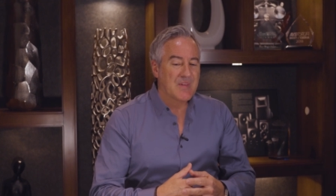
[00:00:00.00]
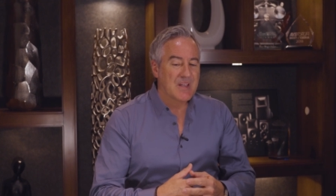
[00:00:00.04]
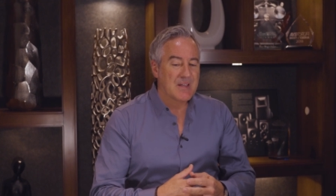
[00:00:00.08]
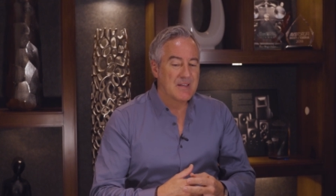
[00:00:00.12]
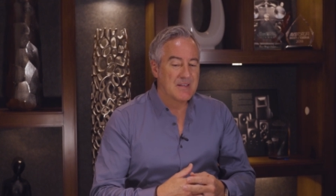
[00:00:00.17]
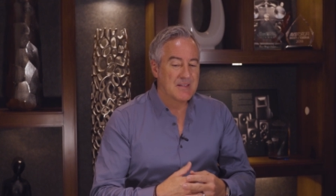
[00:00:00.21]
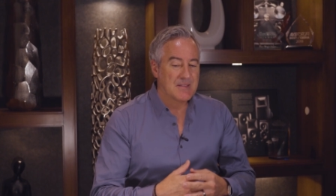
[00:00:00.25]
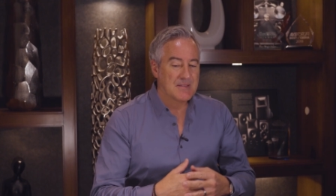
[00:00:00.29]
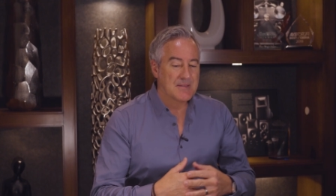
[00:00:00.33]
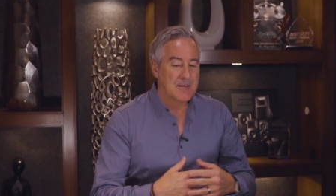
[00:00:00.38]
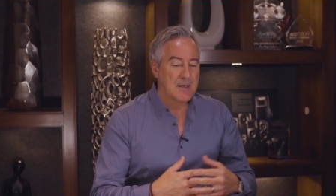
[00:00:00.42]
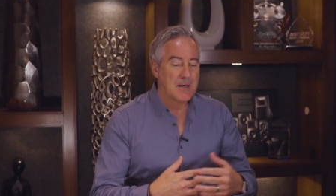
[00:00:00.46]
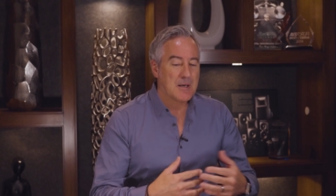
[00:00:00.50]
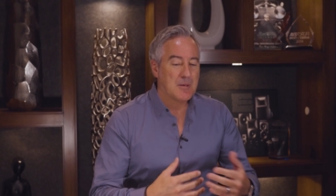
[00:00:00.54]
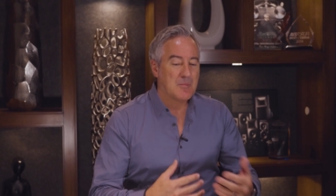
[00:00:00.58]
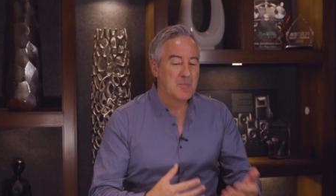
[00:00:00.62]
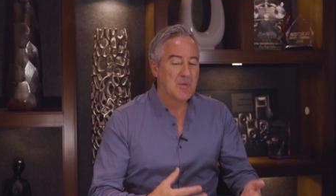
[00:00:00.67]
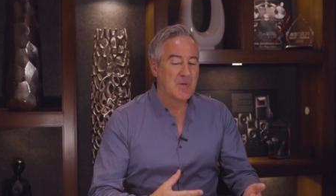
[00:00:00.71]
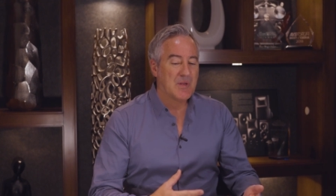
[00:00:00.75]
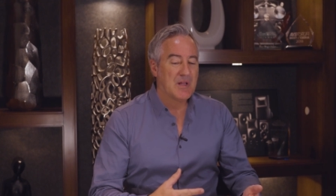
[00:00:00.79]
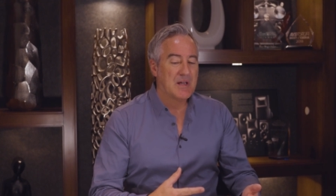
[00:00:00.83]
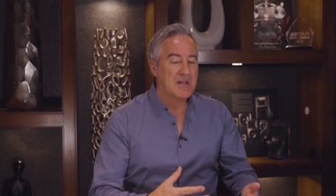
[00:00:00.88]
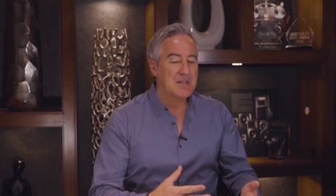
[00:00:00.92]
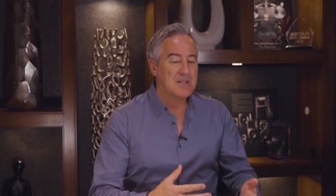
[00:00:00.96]
is
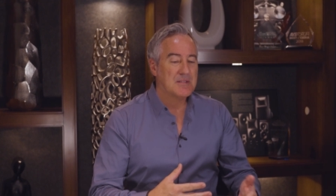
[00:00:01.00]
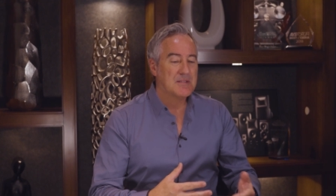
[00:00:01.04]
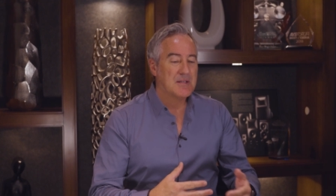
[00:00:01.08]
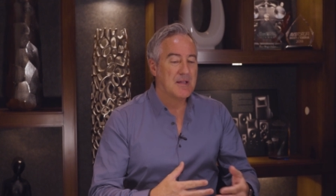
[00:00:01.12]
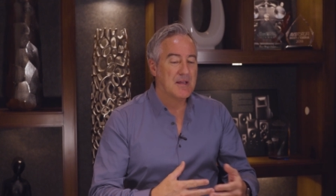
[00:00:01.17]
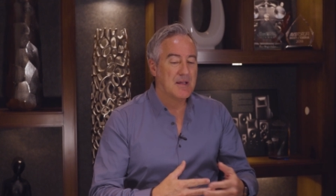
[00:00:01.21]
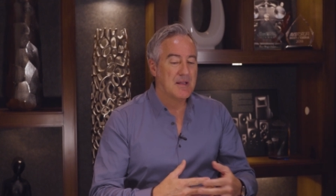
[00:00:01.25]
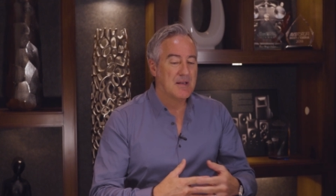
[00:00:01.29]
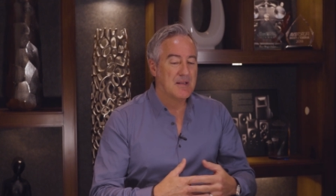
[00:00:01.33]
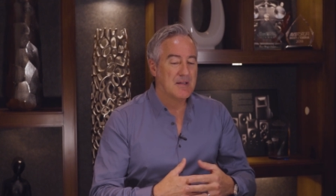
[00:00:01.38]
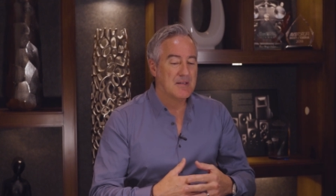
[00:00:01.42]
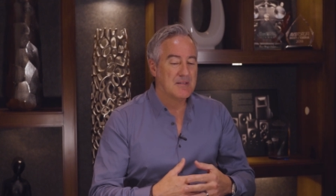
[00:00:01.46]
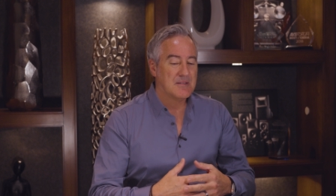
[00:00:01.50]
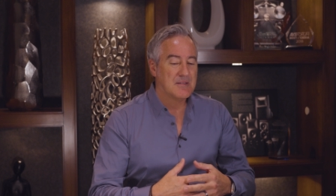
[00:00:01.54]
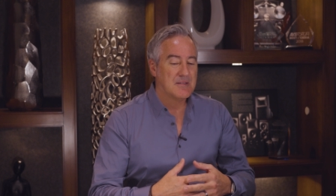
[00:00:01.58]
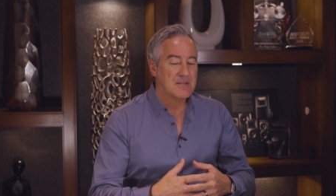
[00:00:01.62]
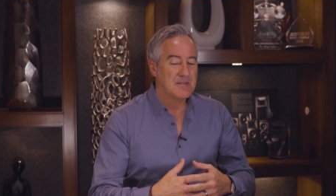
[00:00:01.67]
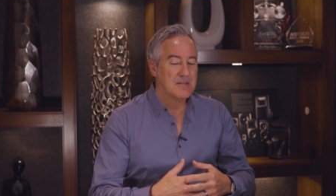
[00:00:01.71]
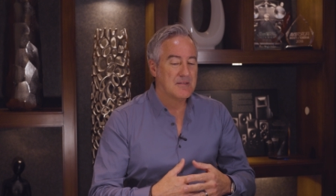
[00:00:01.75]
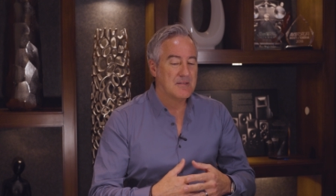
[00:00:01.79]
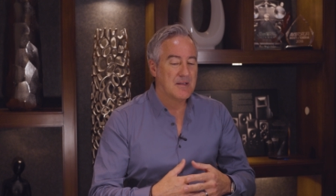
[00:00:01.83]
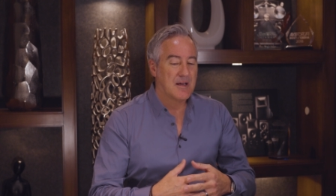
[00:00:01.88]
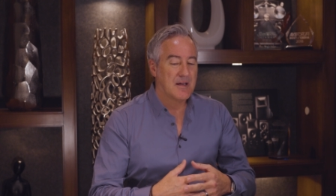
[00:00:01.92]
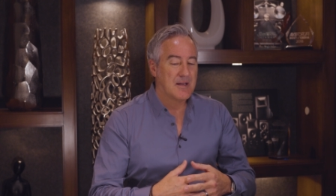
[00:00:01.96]
complex and
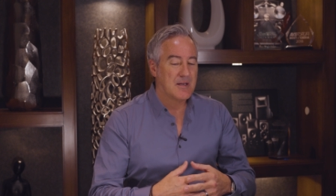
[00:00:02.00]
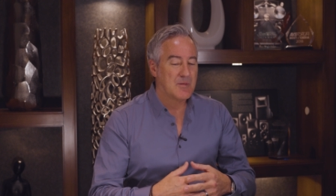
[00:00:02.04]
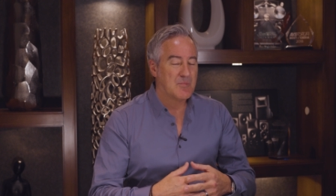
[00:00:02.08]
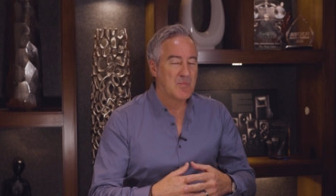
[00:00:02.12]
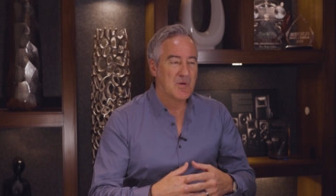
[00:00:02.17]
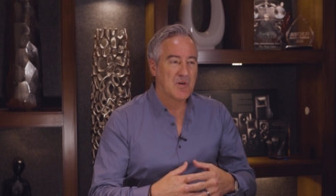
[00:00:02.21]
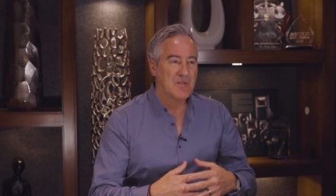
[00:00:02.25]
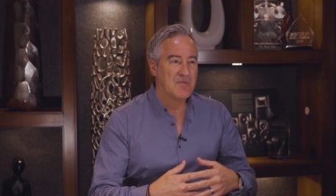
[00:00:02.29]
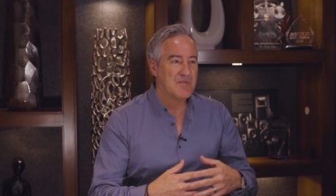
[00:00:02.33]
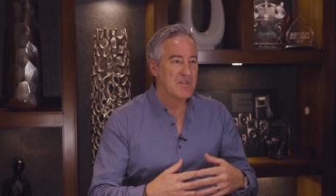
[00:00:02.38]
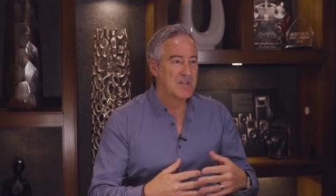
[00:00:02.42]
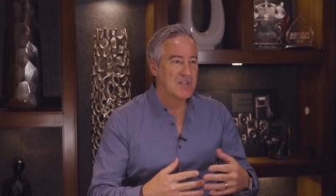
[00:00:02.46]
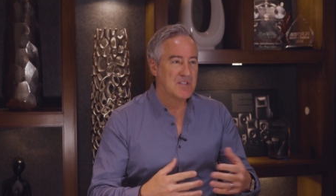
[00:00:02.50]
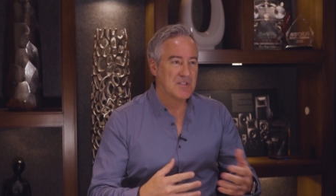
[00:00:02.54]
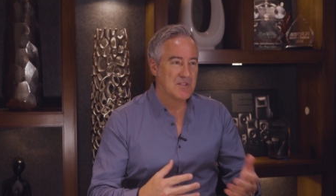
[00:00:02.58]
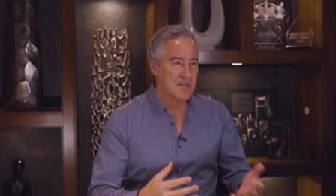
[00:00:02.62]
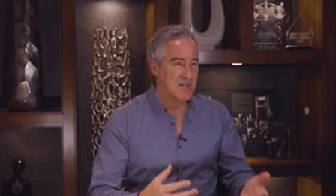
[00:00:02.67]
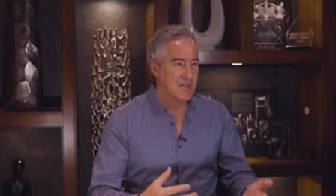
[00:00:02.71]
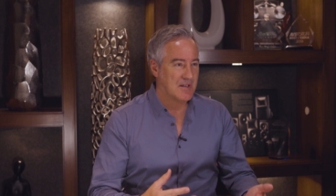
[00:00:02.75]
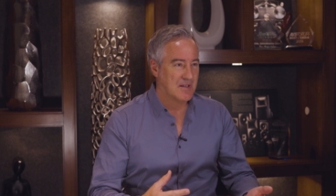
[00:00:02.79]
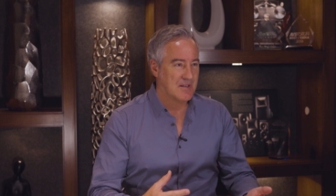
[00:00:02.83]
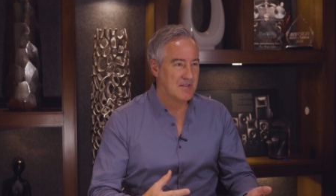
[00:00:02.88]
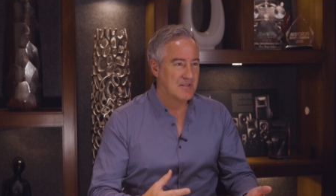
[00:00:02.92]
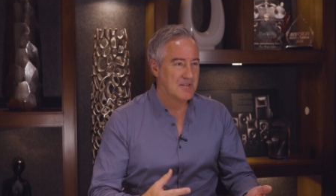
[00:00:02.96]
it's not a perfect
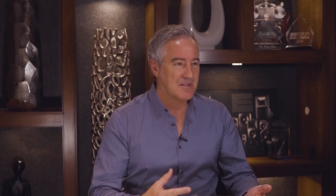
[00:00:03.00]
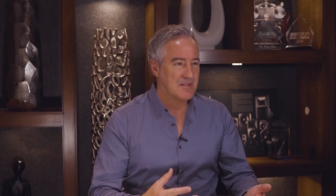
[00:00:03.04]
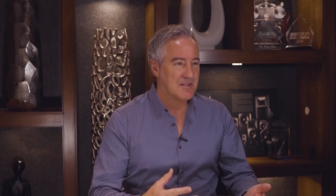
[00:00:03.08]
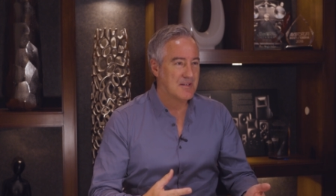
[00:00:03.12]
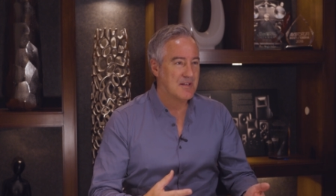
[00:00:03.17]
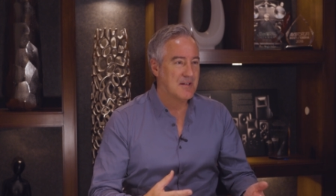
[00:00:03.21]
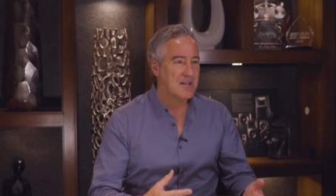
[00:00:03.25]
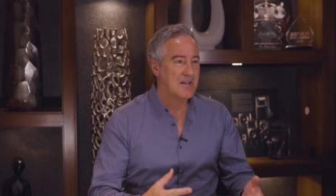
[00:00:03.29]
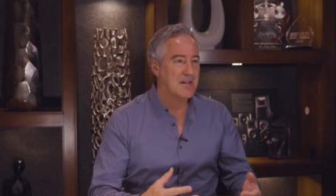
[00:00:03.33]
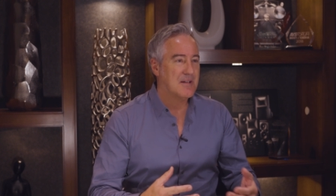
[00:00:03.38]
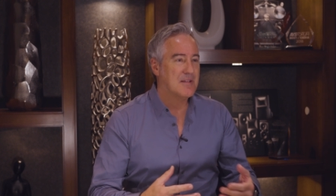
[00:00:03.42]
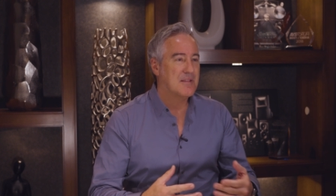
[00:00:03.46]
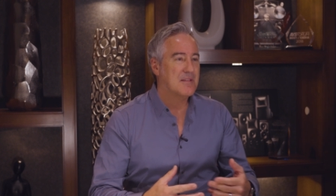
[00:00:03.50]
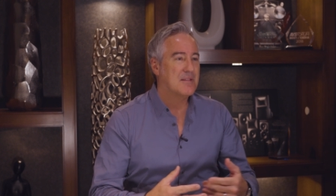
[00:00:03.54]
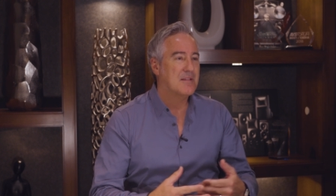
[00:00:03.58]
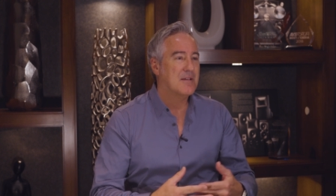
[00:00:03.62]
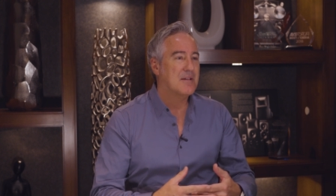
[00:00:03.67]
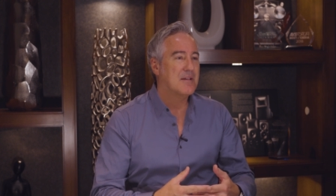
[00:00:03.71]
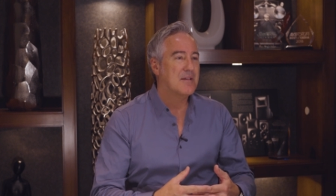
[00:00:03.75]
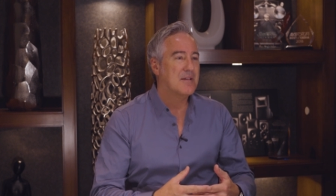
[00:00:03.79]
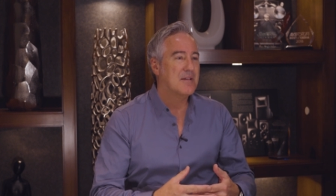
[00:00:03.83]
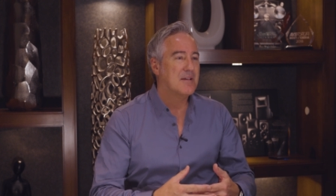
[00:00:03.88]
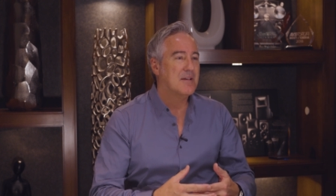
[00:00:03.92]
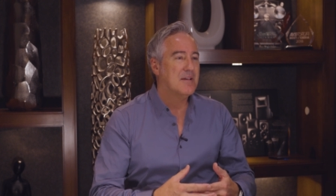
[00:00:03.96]
science. And I
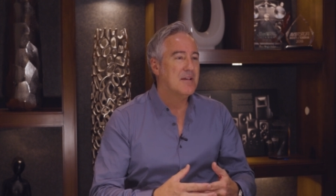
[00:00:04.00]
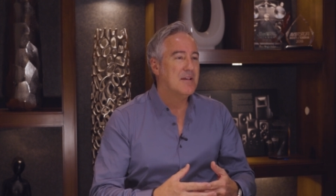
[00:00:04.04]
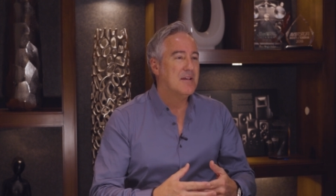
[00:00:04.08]
think